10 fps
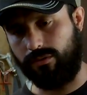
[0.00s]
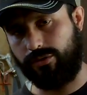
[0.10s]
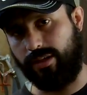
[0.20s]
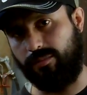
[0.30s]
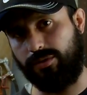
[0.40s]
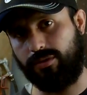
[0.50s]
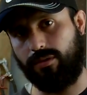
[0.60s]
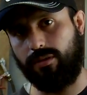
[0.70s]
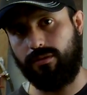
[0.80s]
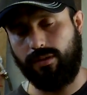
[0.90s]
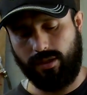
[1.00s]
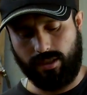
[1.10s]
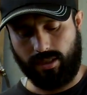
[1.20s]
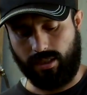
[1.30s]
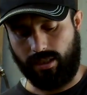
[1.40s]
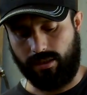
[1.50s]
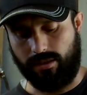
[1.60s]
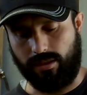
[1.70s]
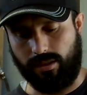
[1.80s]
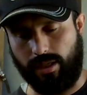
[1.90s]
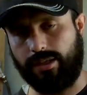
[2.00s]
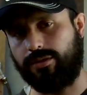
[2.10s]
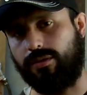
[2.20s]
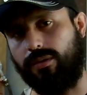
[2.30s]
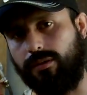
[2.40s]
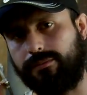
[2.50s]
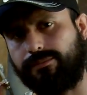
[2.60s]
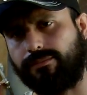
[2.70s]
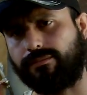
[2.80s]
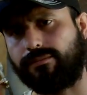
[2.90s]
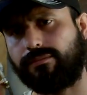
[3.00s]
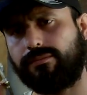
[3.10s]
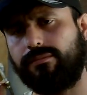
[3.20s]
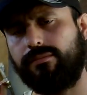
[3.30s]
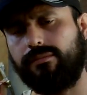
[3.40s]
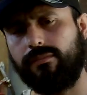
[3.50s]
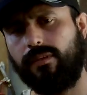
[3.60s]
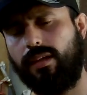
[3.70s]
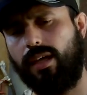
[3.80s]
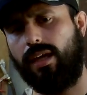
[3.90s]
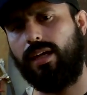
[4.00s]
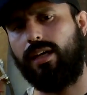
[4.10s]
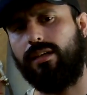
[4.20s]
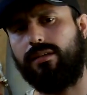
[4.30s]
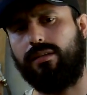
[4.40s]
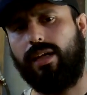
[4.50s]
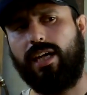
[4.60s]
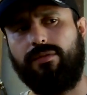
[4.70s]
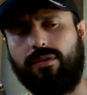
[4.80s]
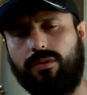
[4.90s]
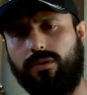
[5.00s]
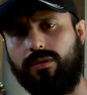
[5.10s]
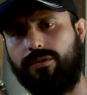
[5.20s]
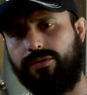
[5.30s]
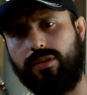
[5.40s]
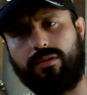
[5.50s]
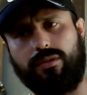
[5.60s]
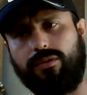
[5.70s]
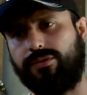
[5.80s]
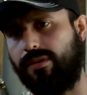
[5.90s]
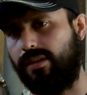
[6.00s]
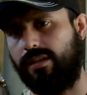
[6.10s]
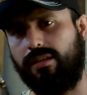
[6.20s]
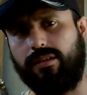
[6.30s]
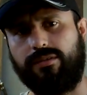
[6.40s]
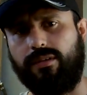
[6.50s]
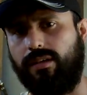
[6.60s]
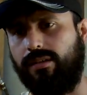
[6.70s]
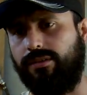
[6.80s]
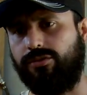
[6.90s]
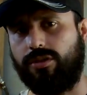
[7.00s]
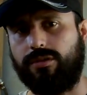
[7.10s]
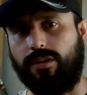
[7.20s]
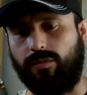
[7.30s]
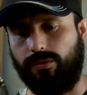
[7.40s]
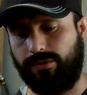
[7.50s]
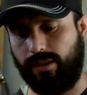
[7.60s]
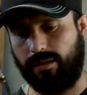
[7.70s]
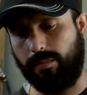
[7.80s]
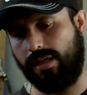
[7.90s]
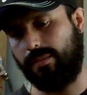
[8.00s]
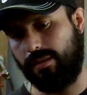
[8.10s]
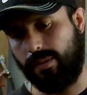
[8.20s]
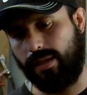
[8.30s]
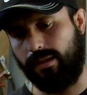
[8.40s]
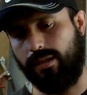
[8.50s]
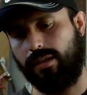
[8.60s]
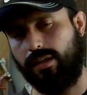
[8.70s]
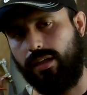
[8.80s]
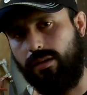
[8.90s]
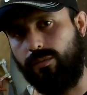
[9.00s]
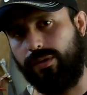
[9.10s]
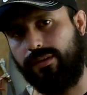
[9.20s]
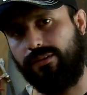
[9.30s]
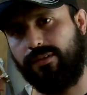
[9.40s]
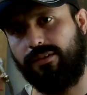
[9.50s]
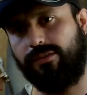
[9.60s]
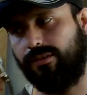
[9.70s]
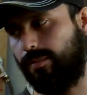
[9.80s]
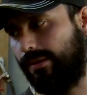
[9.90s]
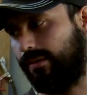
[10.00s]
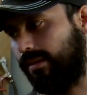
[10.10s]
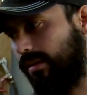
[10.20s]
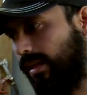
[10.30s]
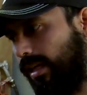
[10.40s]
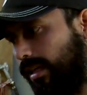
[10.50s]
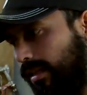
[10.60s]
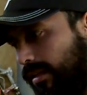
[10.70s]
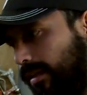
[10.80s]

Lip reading: transmission oil and the engine oil, and heavier oils, gear oil, synthetics, detergents will stay at the bottom of the pot. And what this is basically a